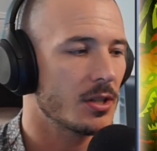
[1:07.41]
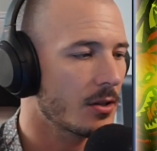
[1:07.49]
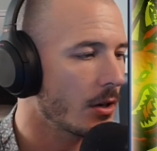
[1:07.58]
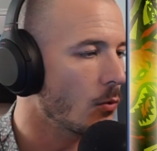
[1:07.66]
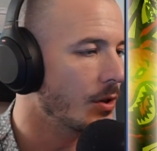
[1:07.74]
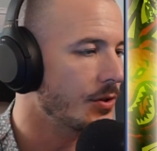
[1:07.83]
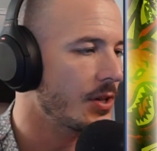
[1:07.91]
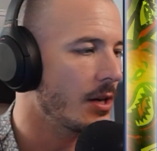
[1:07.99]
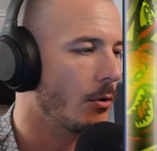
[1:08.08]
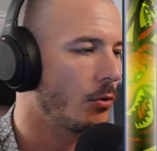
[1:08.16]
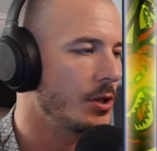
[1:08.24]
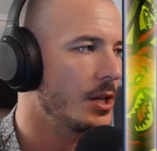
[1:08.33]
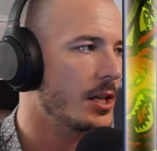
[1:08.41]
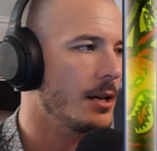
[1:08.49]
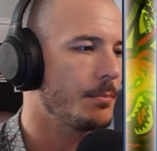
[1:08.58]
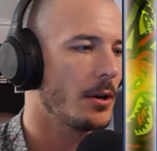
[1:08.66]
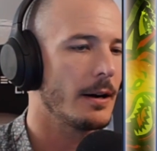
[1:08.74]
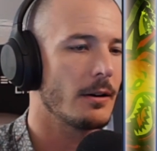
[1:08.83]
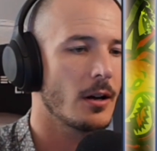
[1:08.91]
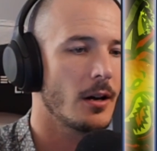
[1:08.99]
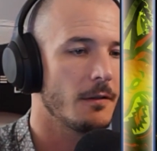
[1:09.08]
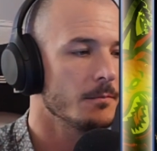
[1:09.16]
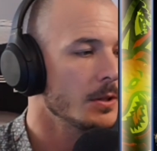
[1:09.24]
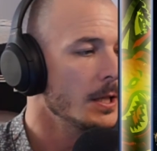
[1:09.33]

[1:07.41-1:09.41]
There's only one team I want you to keep an eye out, guys.